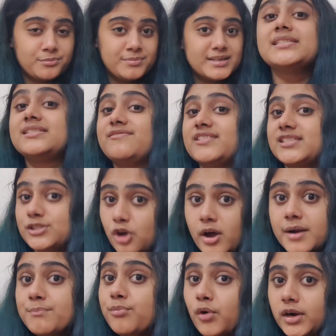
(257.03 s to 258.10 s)
Because if it's not
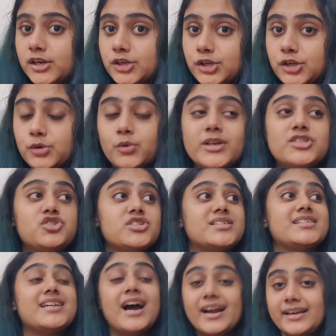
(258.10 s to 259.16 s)
important to you, it's just
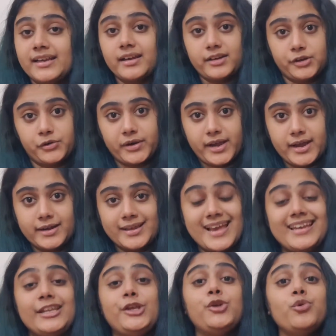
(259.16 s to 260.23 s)
an idea in your head
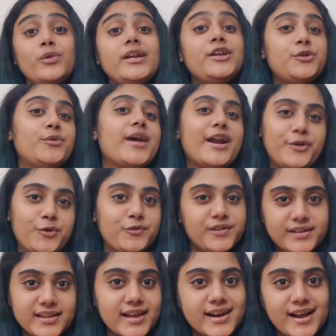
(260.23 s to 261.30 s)
and you need to get over
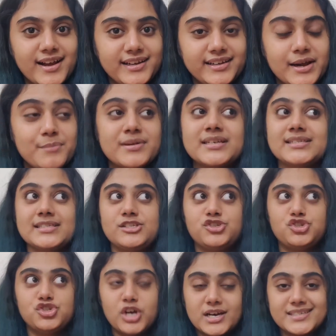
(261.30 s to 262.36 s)
that idea because it's
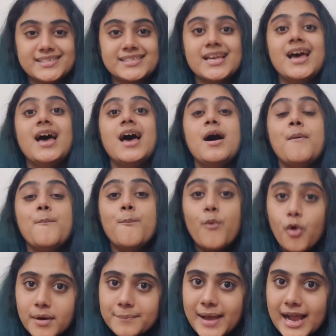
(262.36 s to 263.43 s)
just
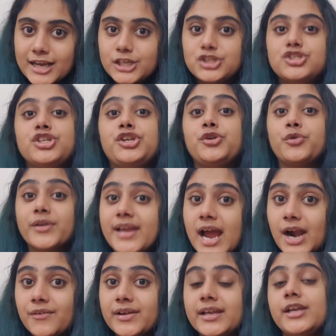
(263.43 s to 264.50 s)
more baggage that you're
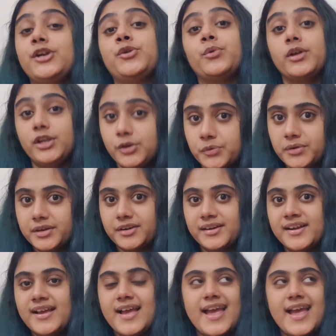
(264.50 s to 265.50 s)
carrying into a new year.